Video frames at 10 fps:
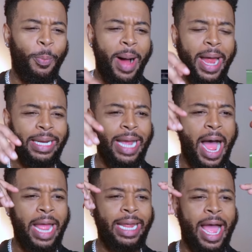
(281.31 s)
my
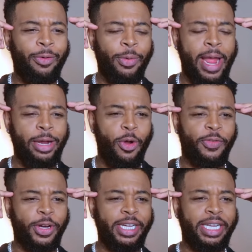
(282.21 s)
guy got ran
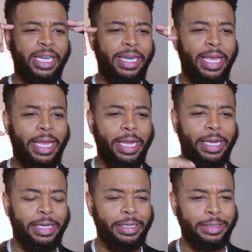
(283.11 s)
over
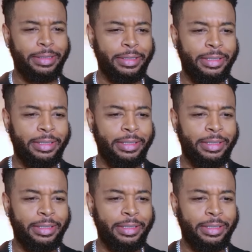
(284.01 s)
clean.